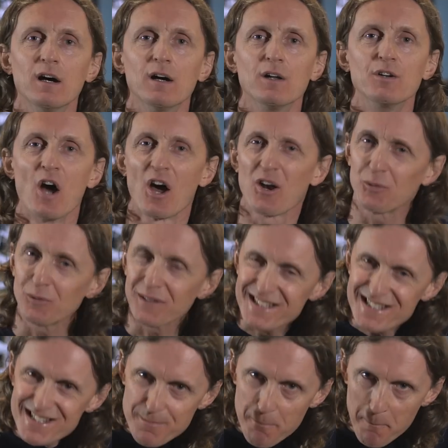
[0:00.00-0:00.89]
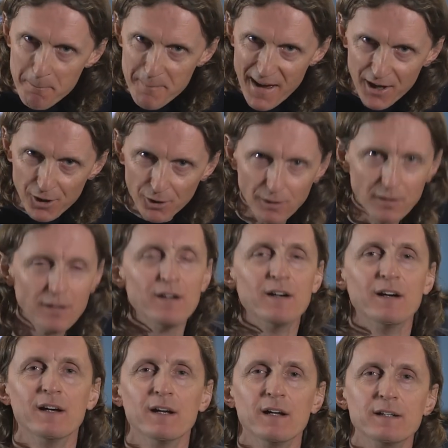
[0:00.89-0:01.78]
not only does metal
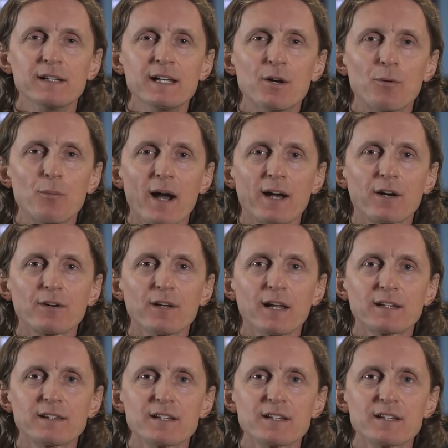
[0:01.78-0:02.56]
need a record like